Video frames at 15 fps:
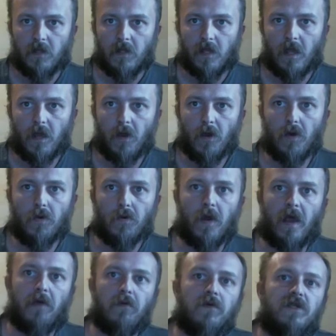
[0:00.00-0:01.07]

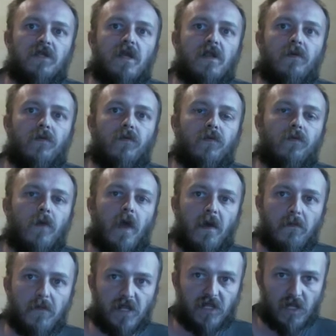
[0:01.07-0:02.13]
I was going to
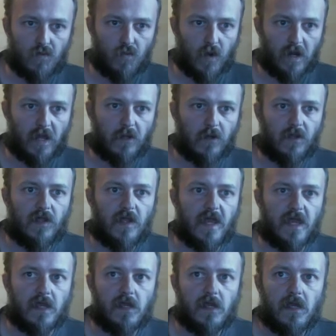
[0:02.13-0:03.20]
mention one other
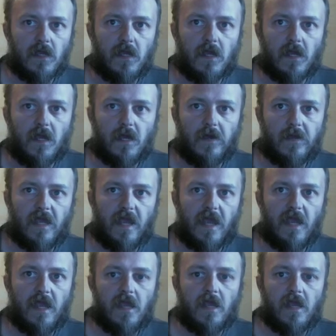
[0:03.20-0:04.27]
thing. Okay.